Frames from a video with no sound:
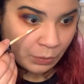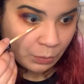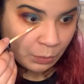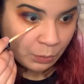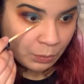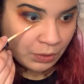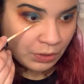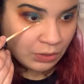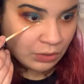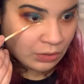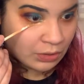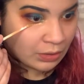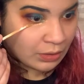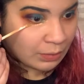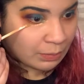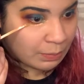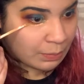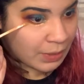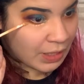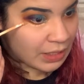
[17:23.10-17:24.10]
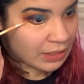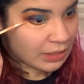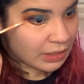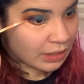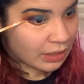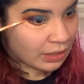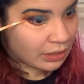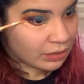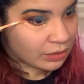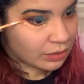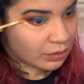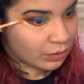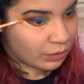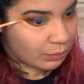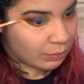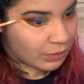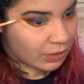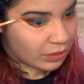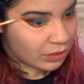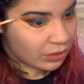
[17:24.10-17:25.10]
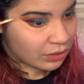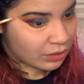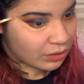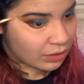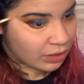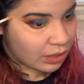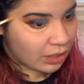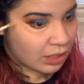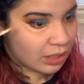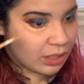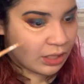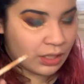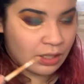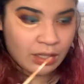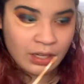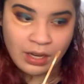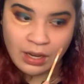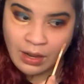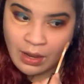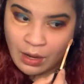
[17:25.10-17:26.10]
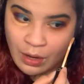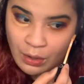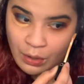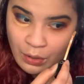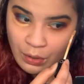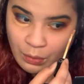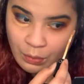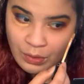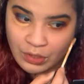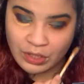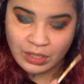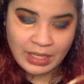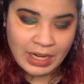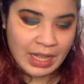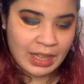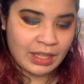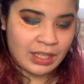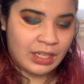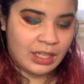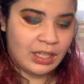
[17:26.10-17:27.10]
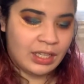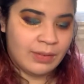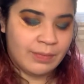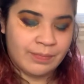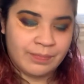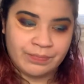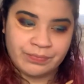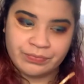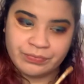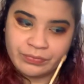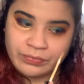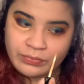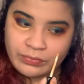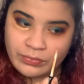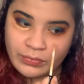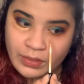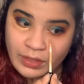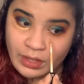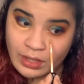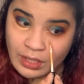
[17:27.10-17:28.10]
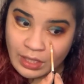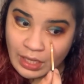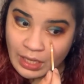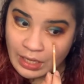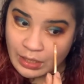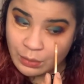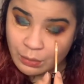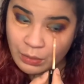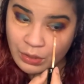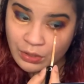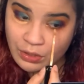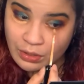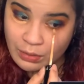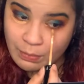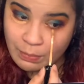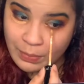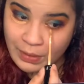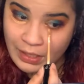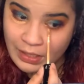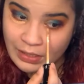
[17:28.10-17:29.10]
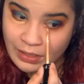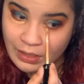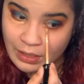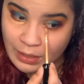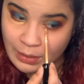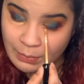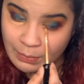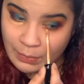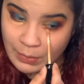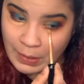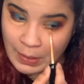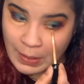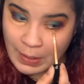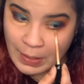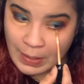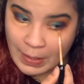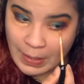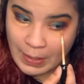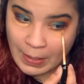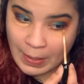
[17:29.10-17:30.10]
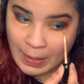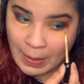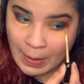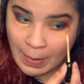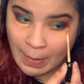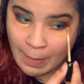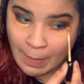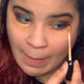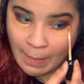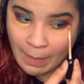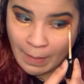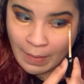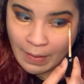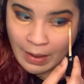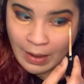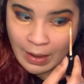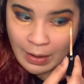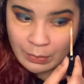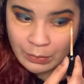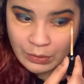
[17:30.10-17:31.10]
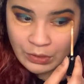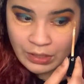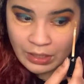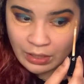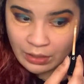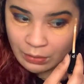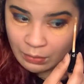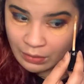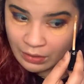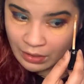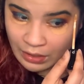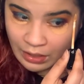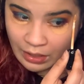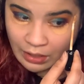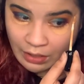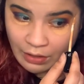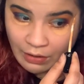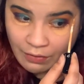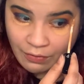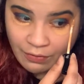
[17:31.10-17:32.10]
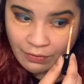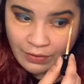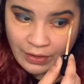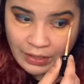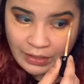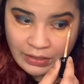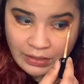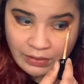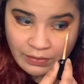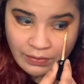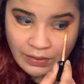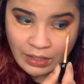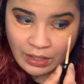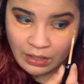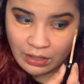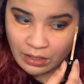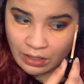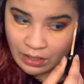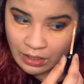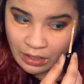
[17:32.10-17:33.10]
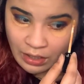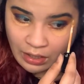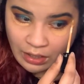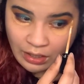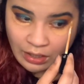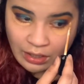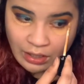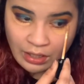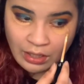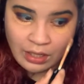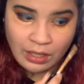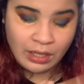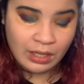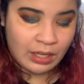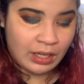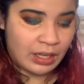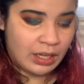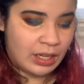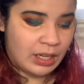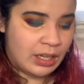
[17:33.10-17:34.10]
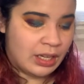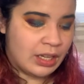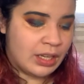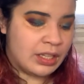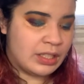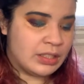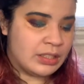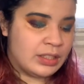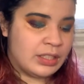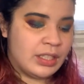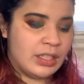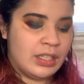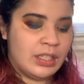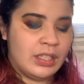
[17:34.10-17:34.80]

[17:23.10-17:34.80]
we should base things so much on originality as we should base them on how genuinely effective they are and